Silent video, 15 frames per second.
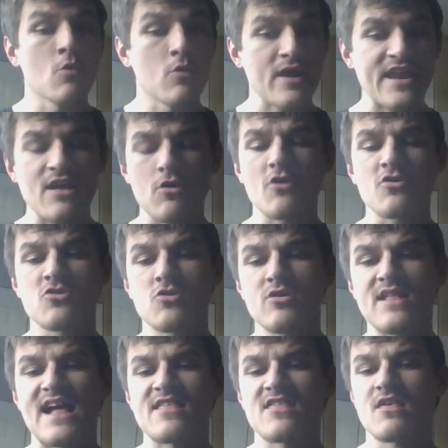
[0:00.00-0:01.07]
We're getting close to
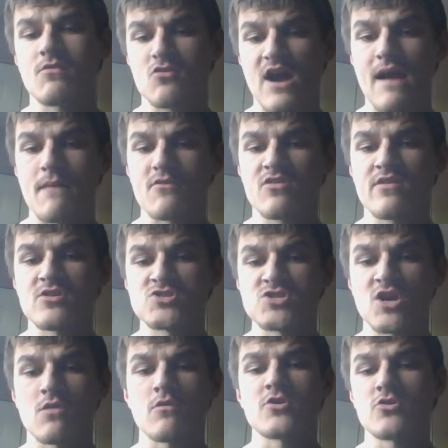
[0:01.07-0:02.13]
2,000 subscribers on the
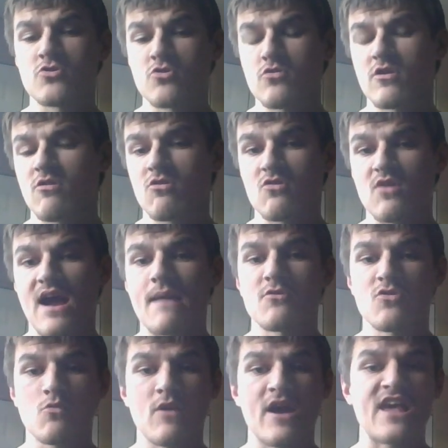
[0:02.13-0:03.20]
channel. We're under 200
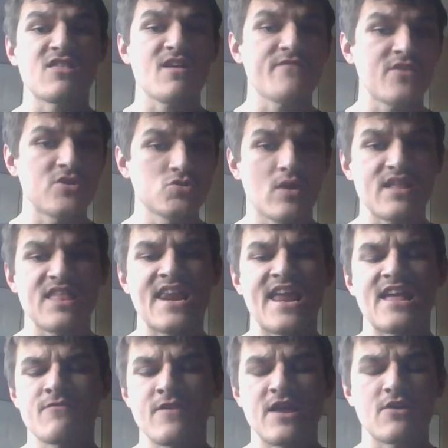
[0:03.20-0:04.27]
subscribers away. So if you enjoyed
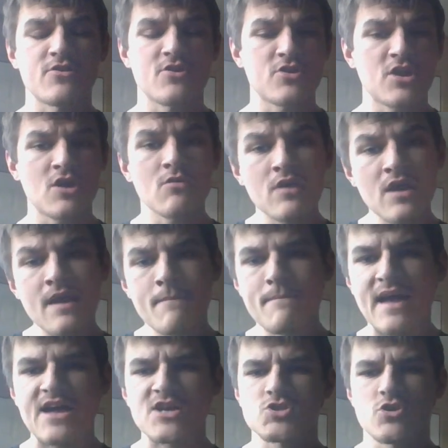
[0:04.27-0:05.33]
today's video and you're new,
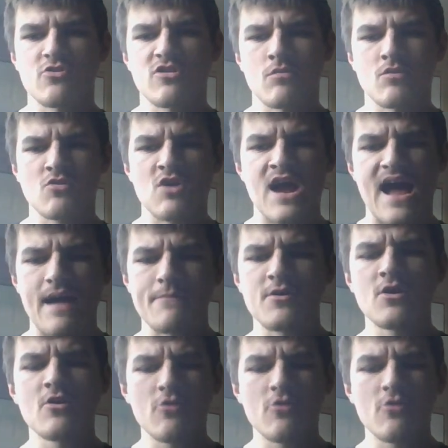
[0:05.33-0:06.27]
make sure to subscribe.